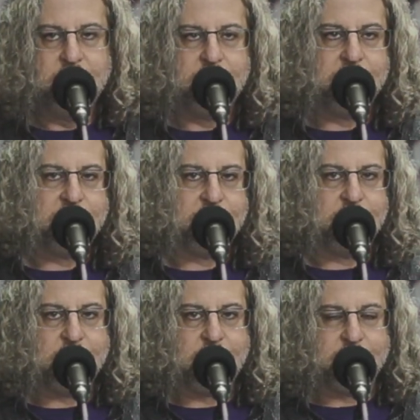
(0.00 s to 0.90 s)
And thinking
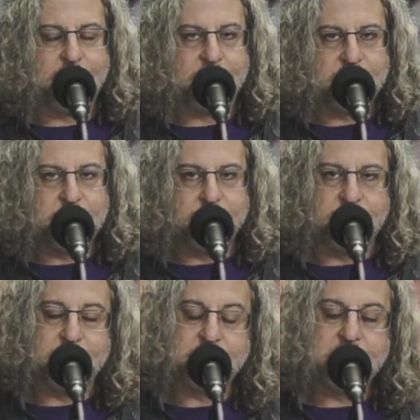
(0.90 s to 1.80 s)
he had that chief in
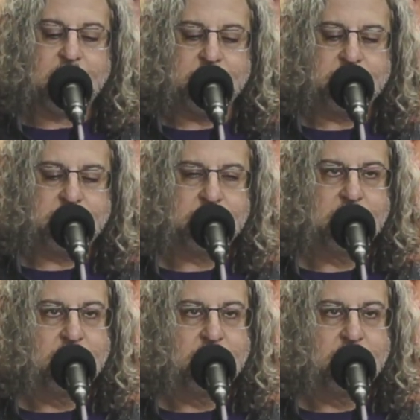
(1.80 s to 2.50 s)
his sights,